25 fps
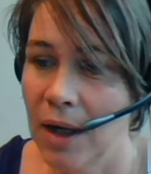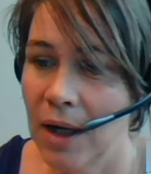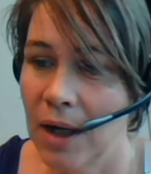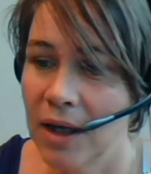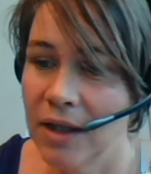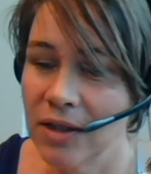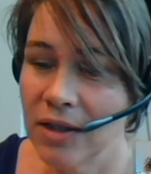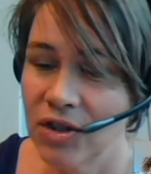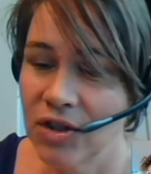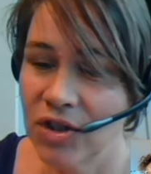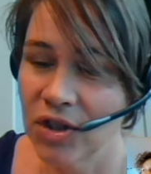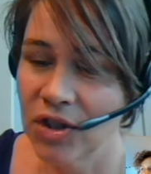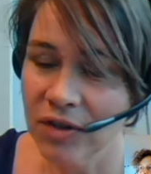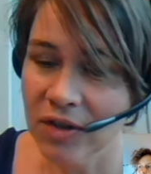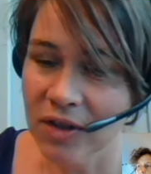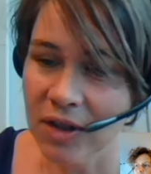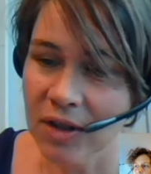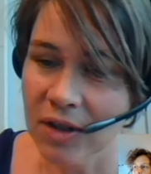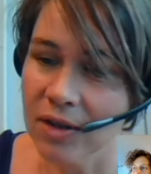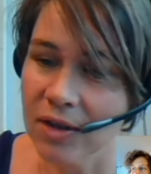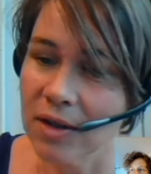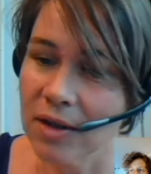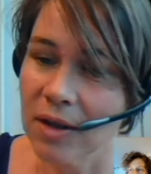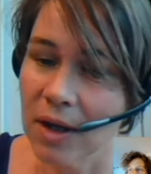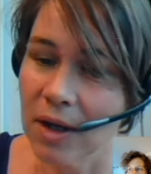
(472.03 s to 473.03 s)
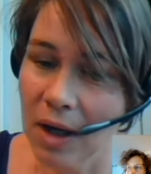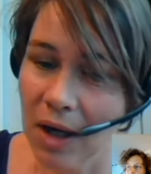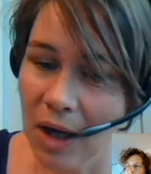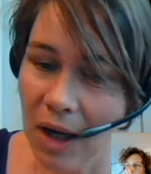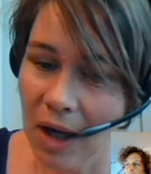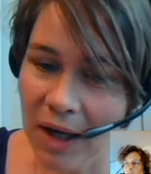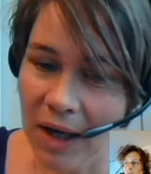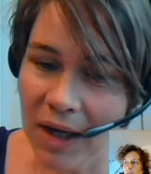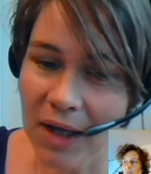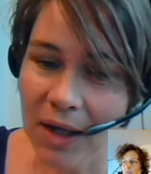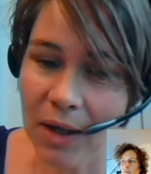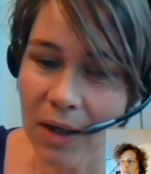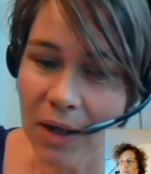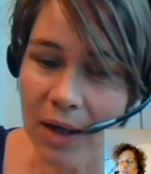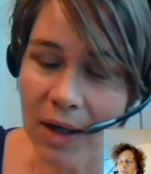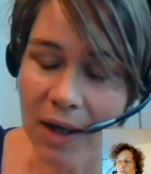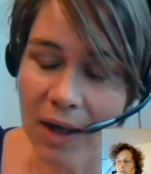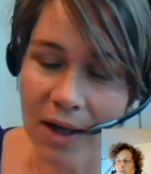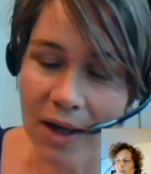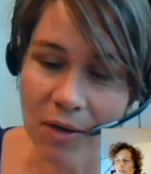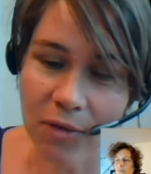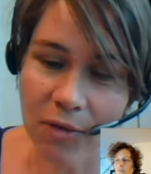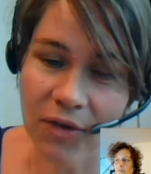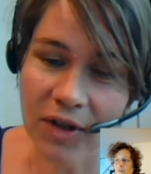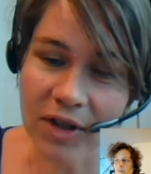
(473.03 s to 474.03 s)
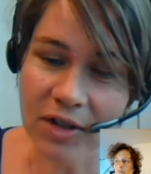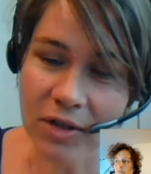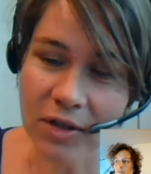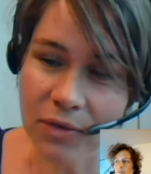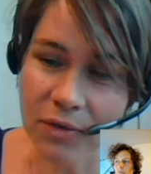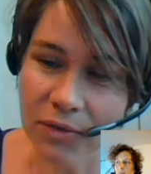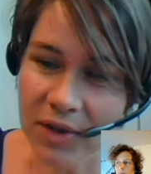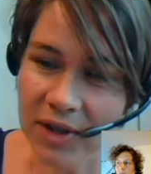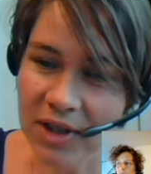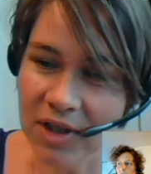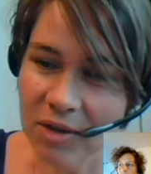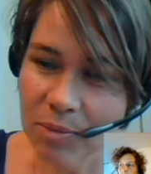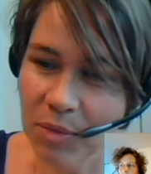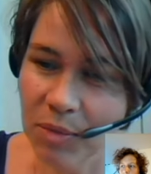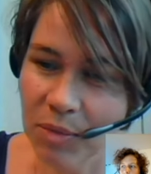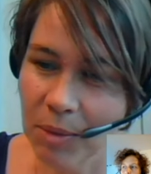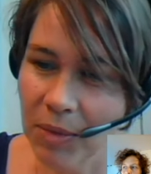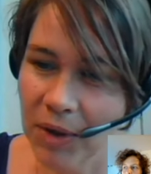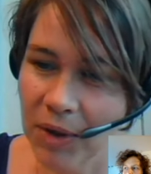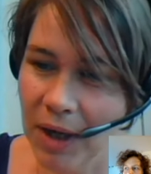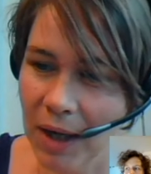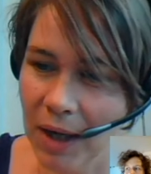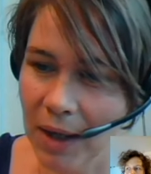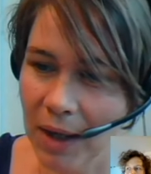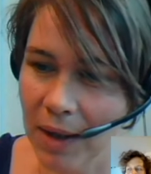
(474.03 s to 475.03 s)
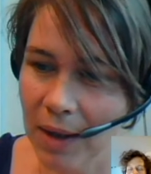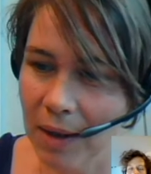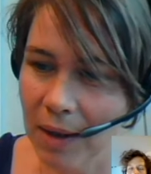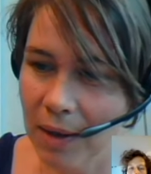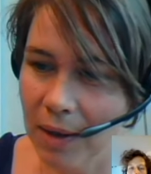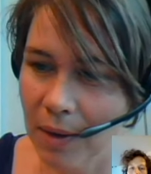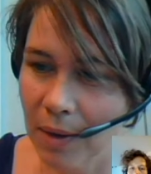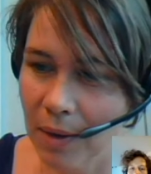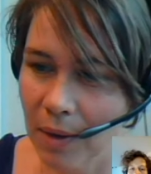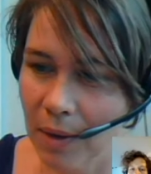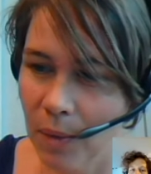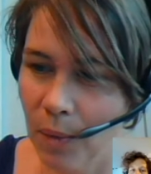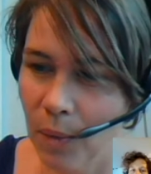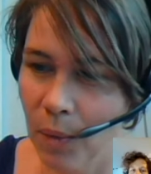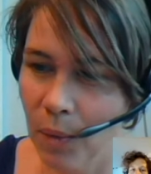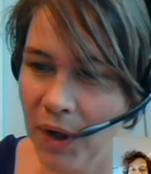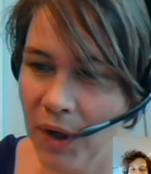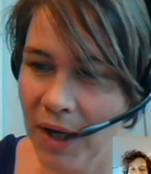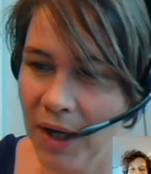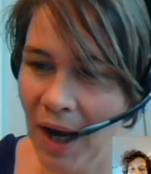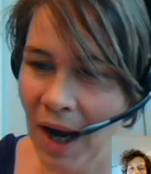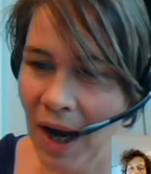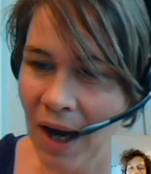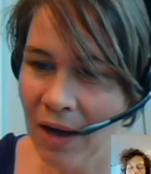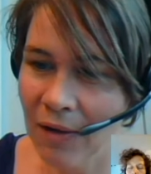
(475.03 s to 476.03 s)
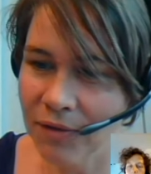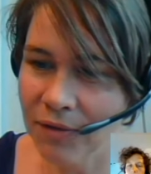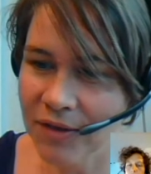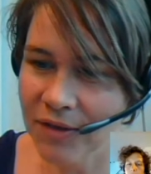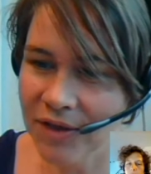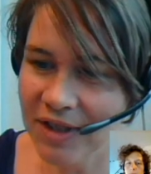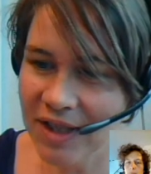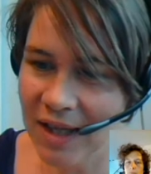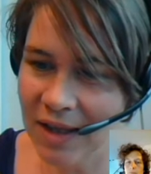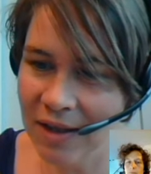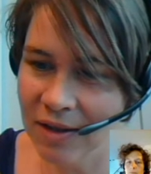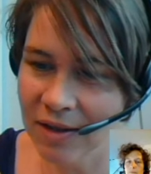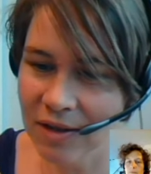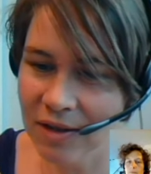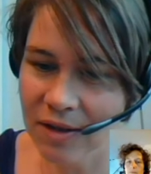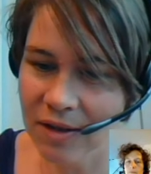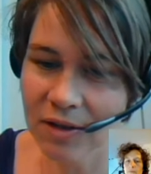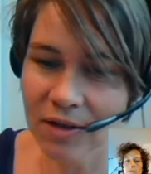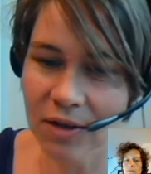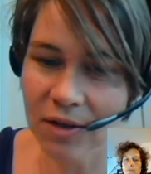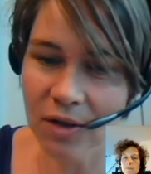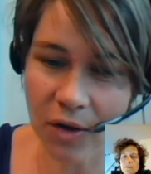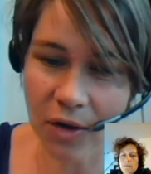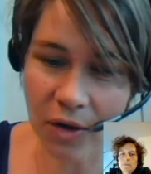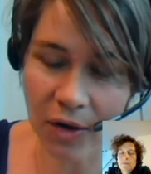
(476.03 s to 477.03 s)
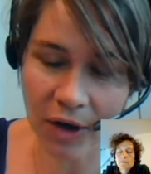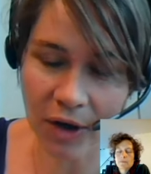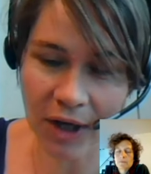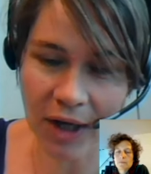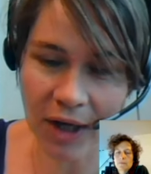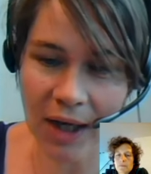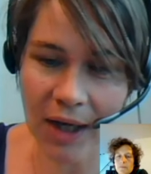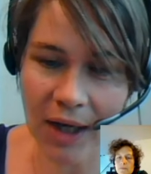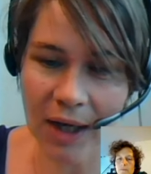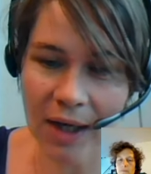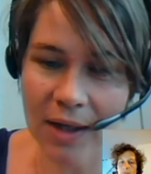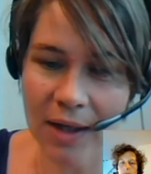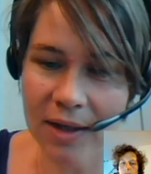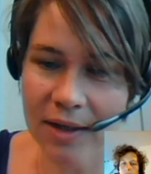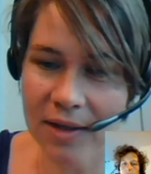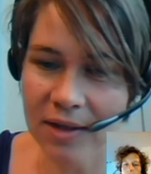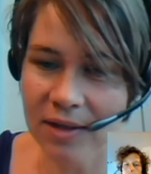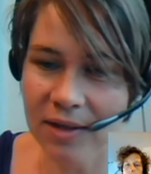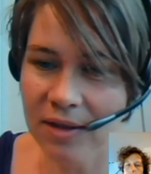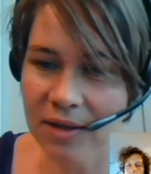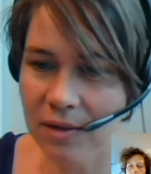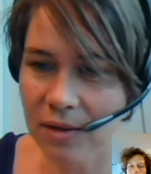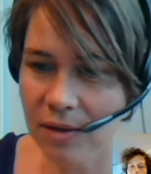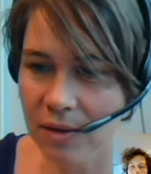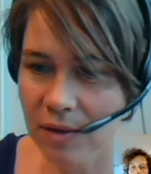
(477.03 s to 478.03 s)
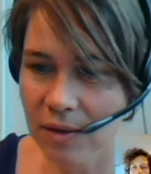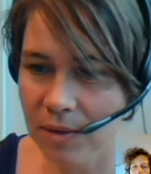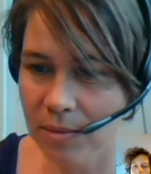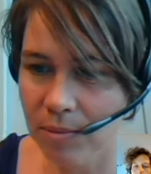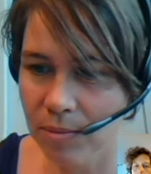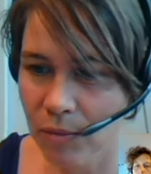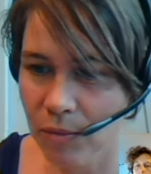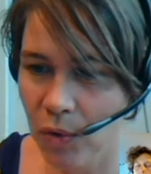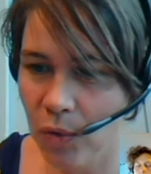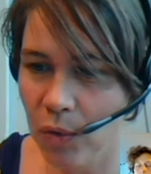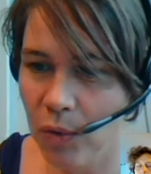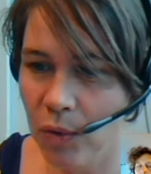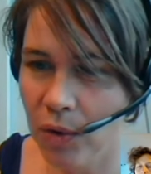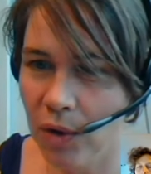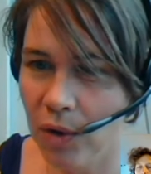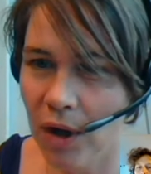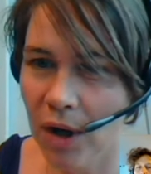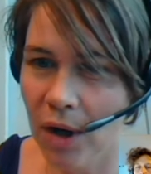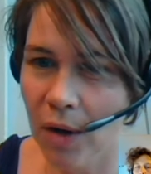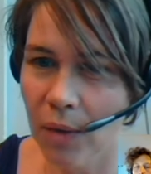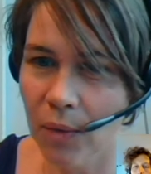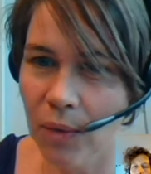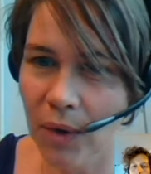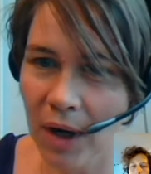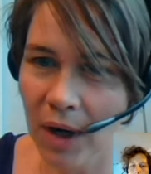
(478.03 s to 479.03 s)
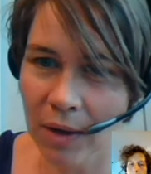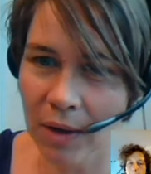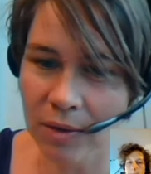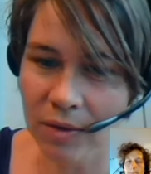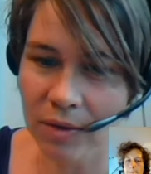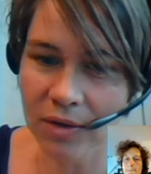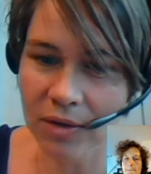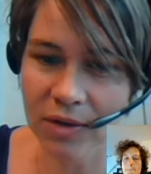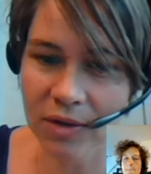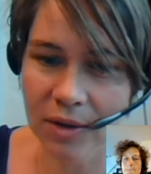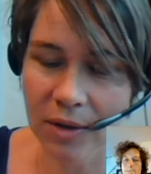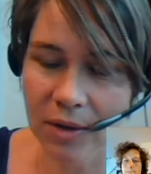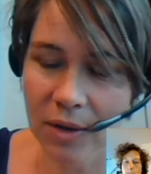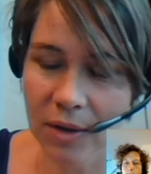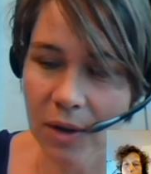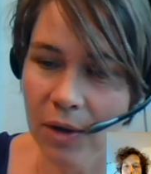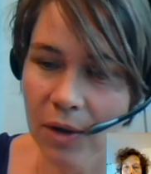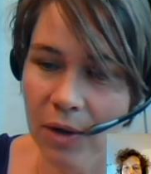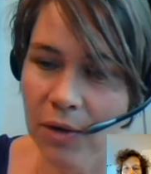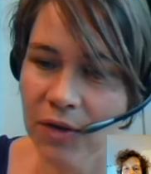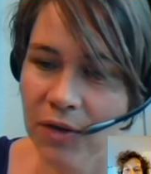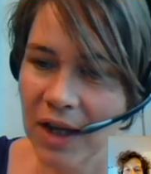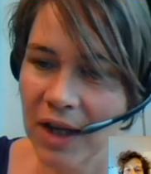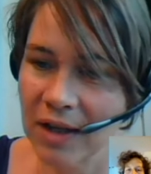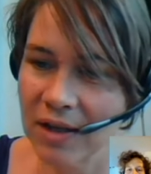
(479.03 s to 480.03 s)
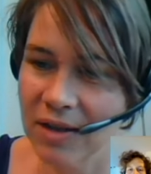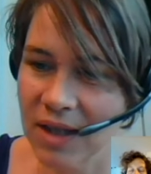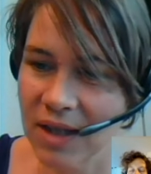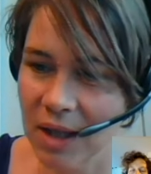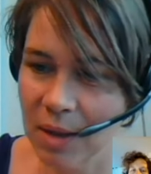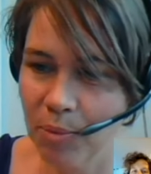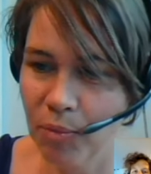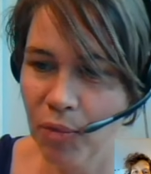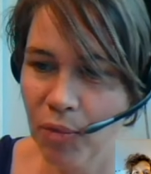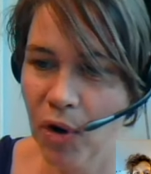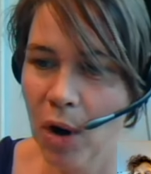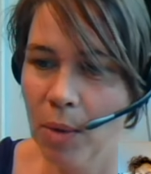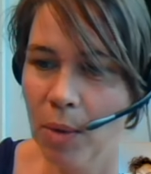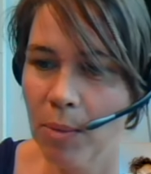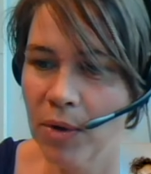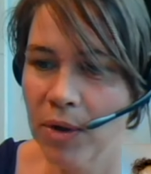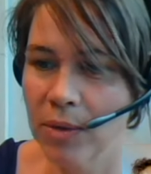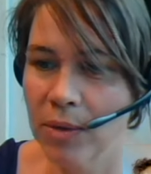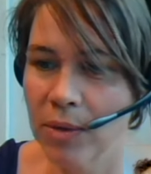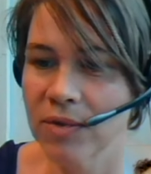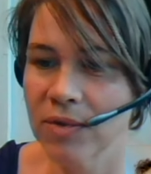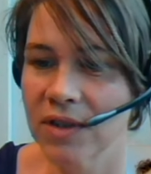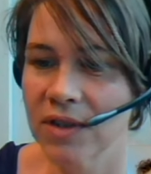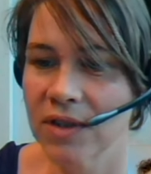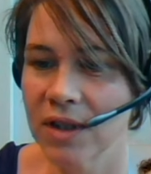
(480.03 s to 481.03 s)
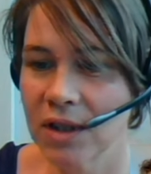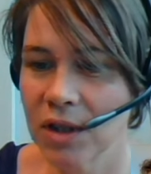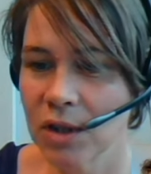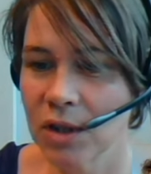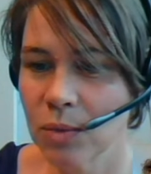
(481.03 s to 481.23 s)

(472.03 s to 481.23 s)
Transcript: And just like in face-to-face PBL, we have centered learning in this MOOC around authentic problems that